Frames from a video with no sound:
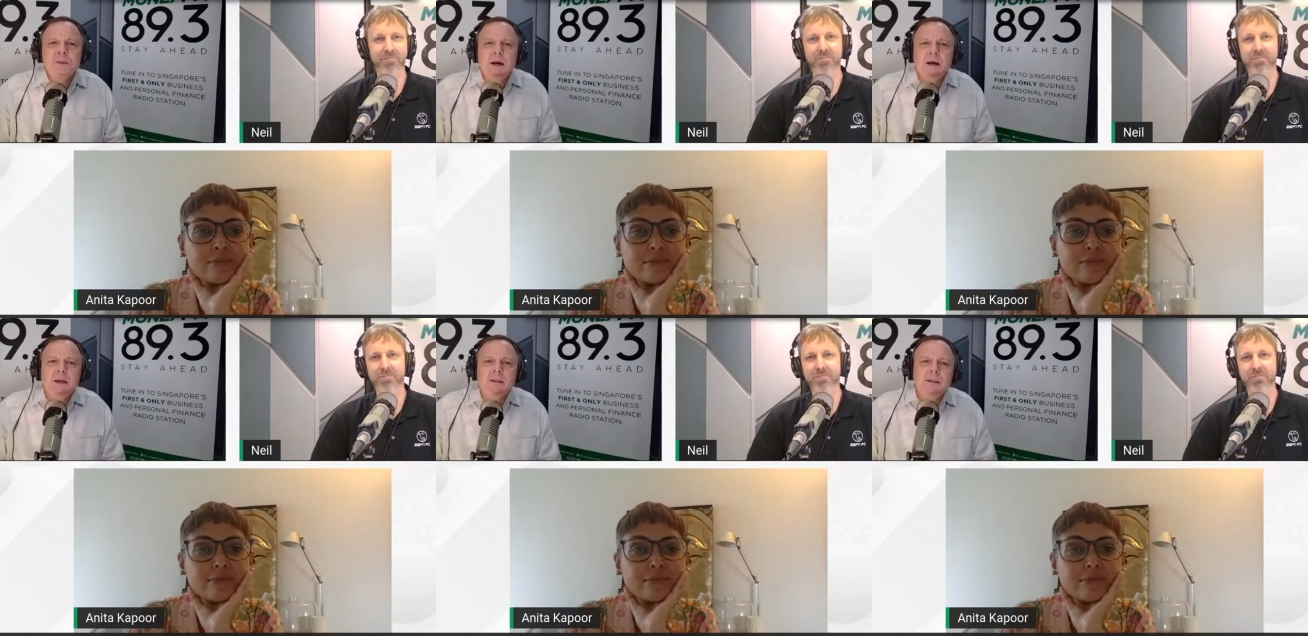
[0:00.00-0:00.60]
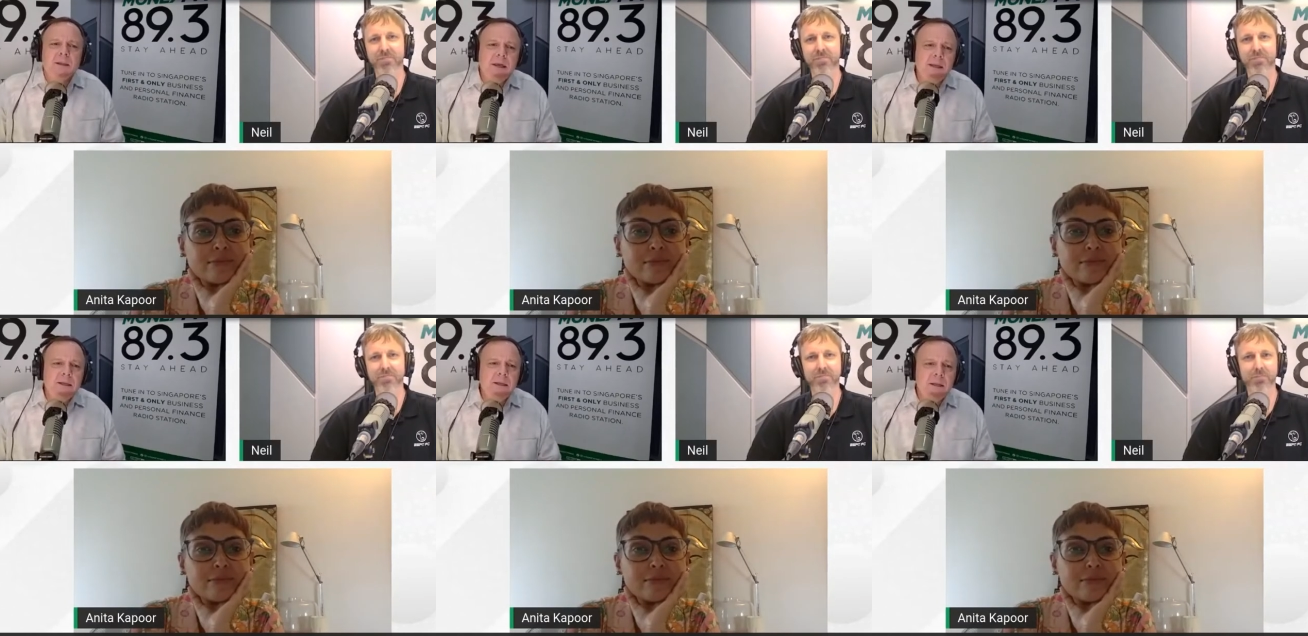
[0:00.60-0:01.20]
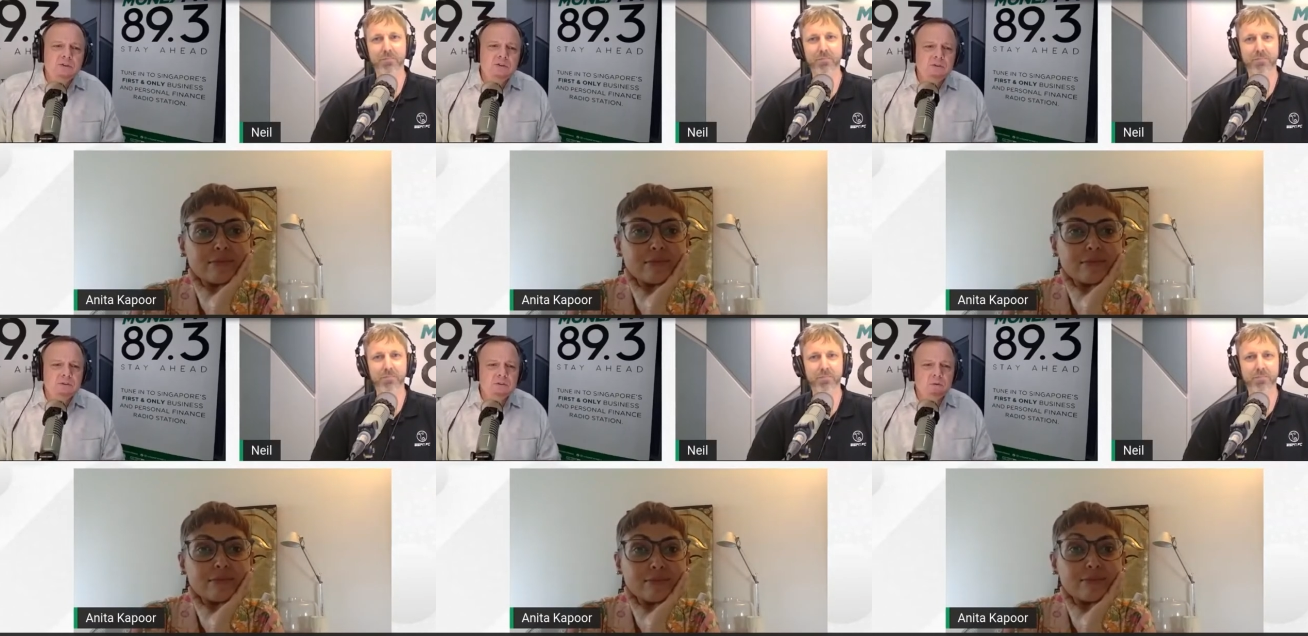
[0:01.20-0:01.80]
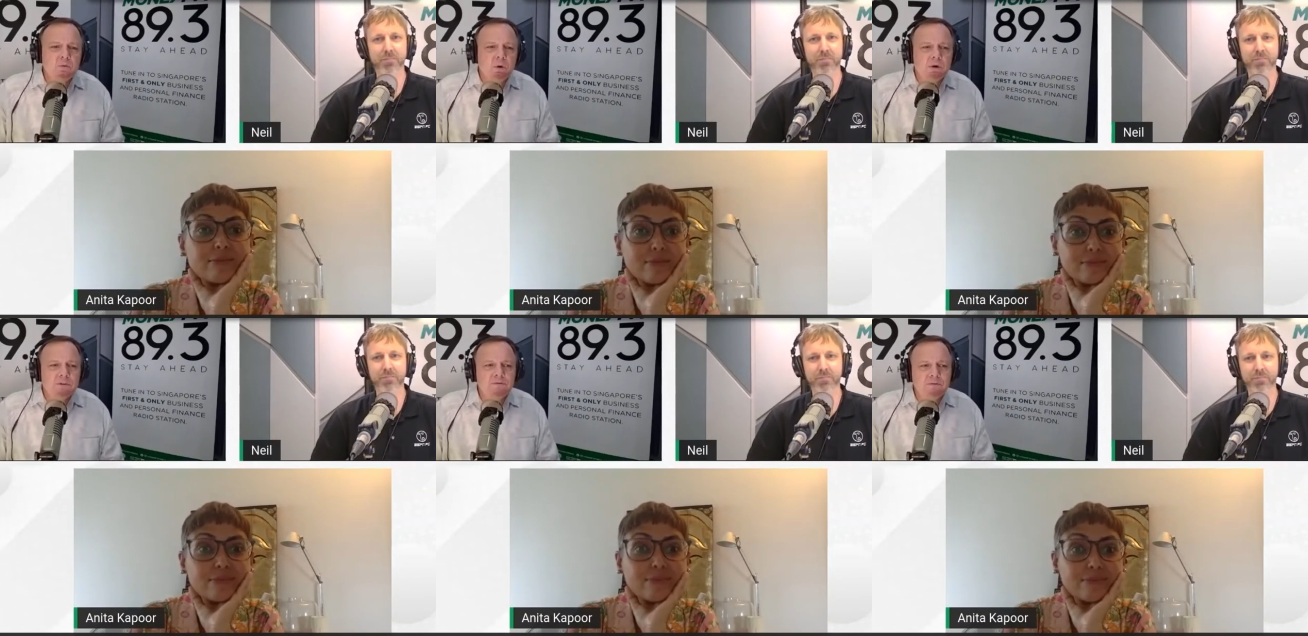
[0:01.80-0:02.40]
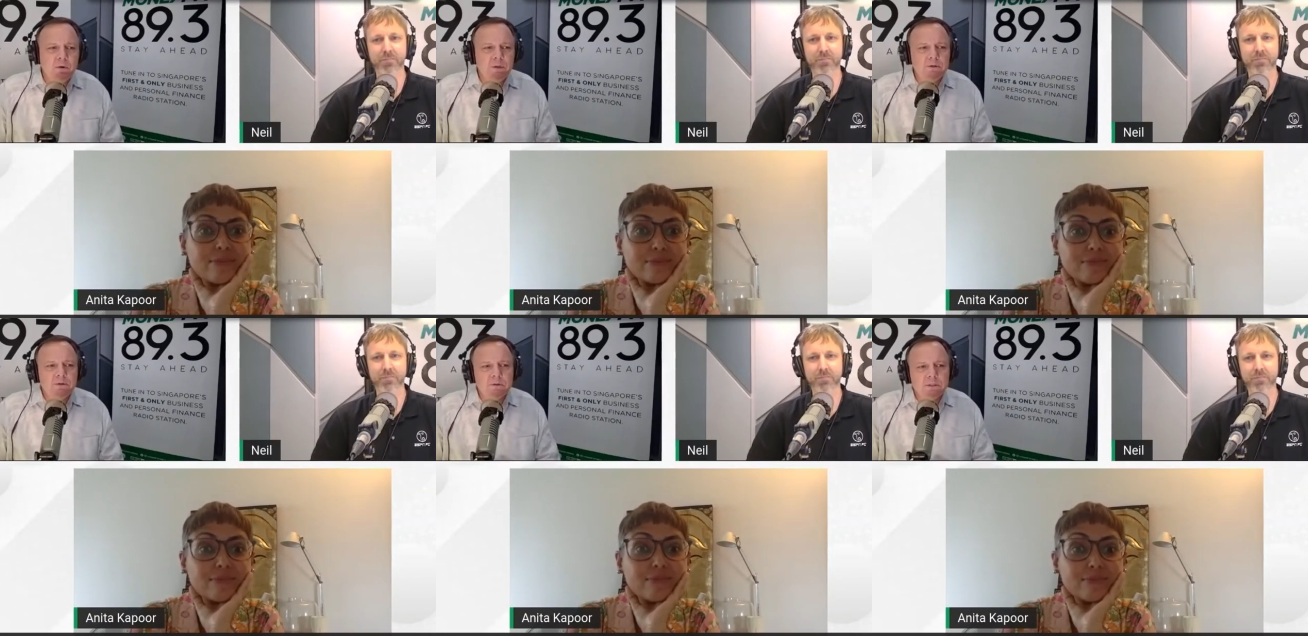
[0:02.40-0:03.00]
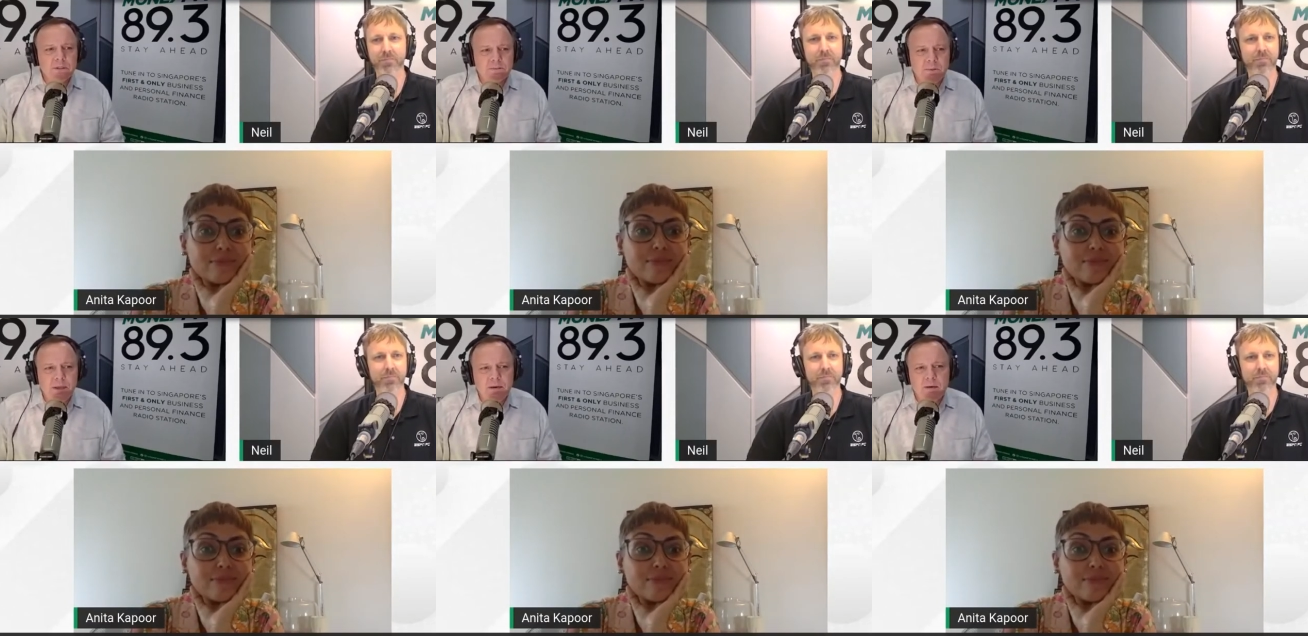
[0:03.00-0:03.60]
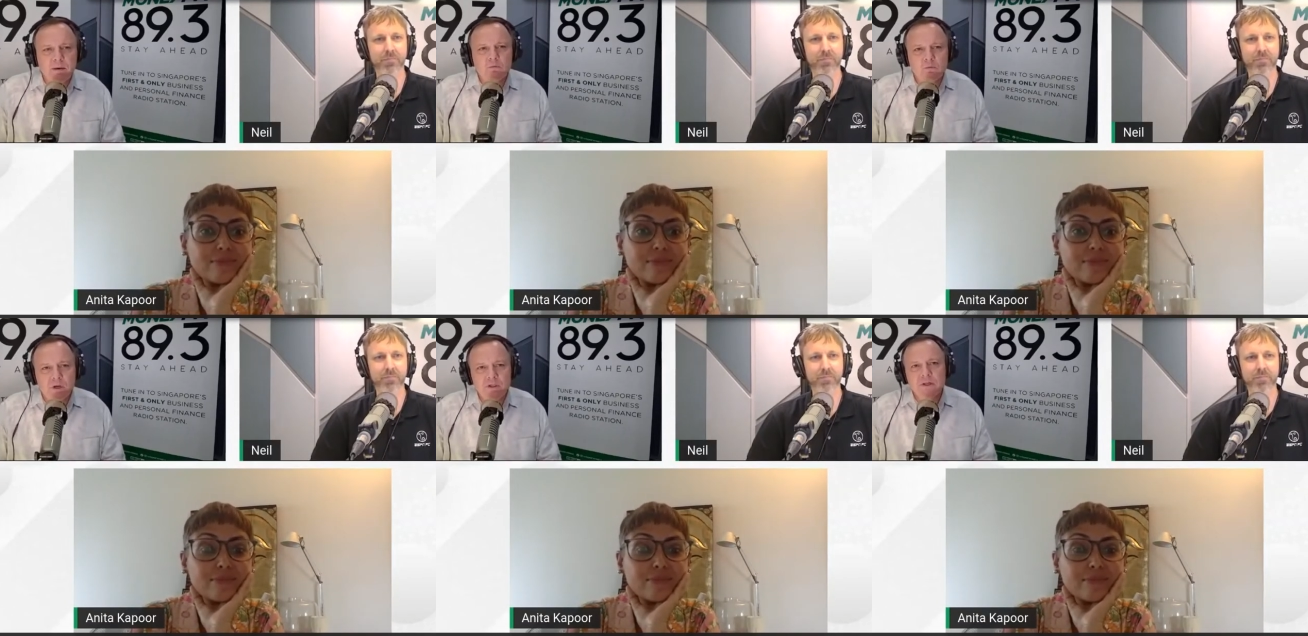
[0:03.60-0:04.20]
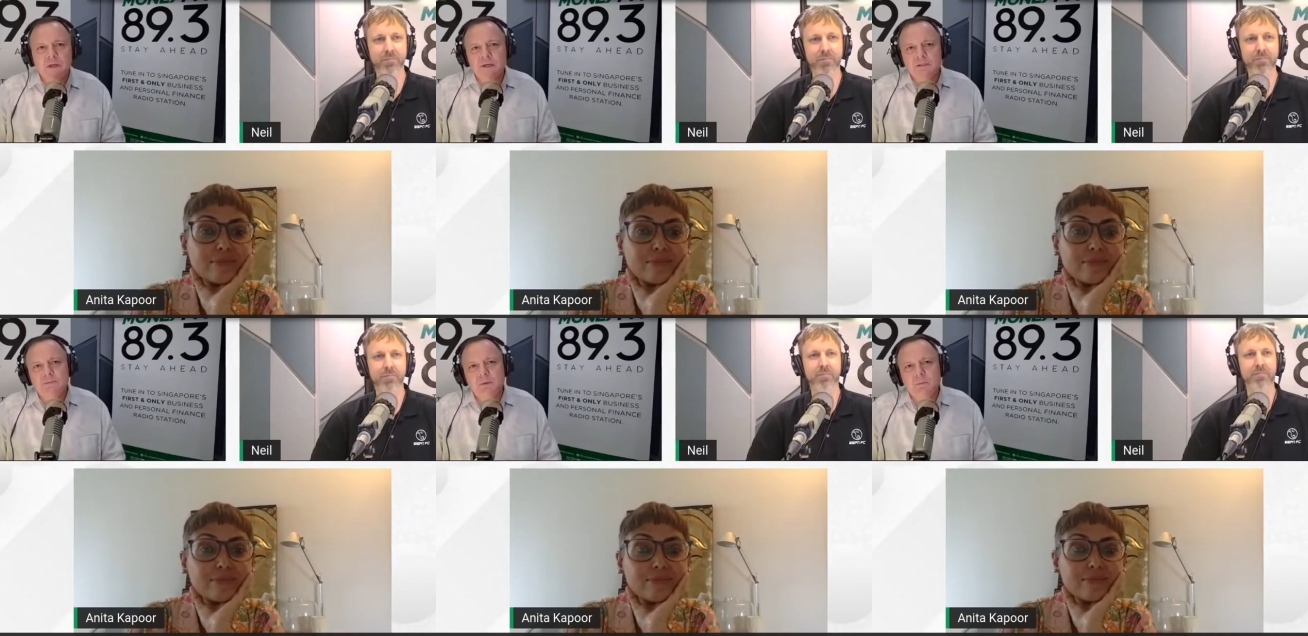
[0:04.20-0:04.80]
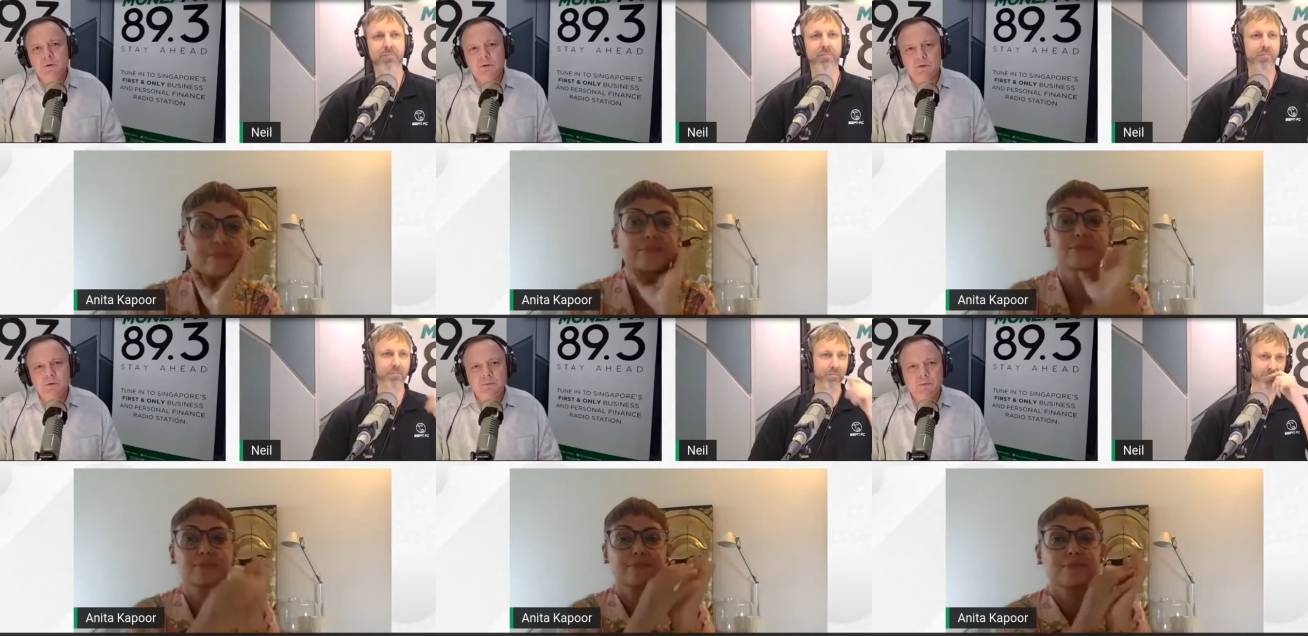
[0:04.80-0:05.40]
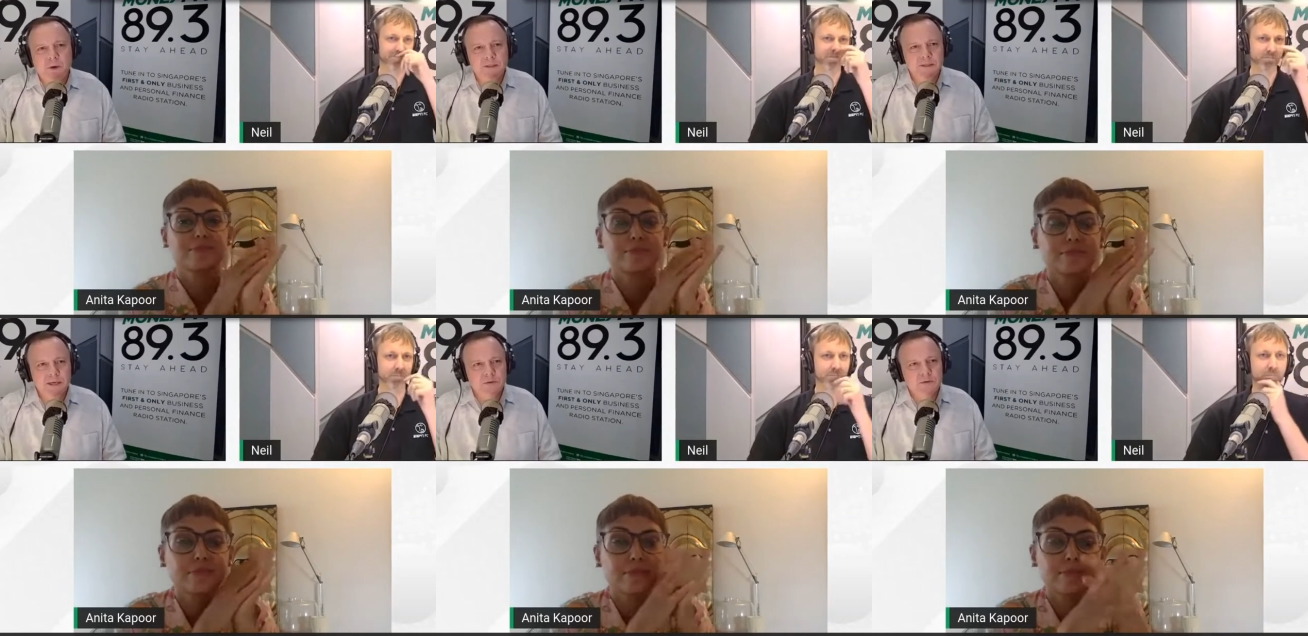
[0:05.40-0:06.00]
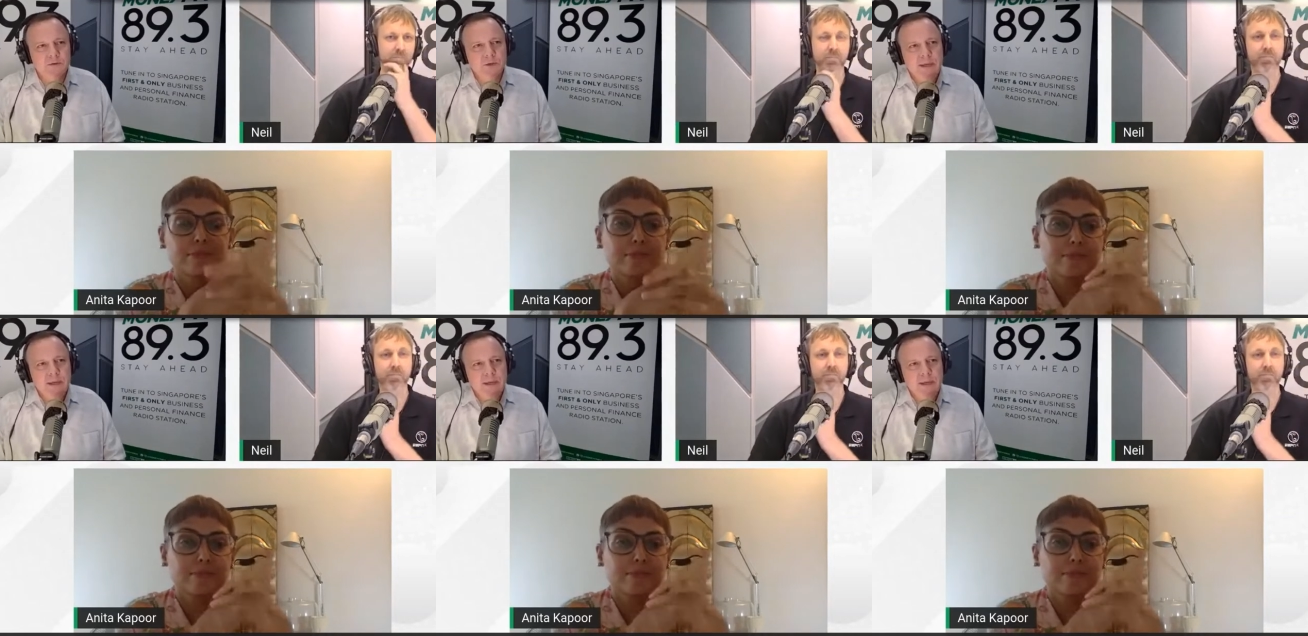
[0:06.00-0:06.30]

Speaker 1: uh, the United Nations was voting to suspend Russia as a member of their Human Rights Council,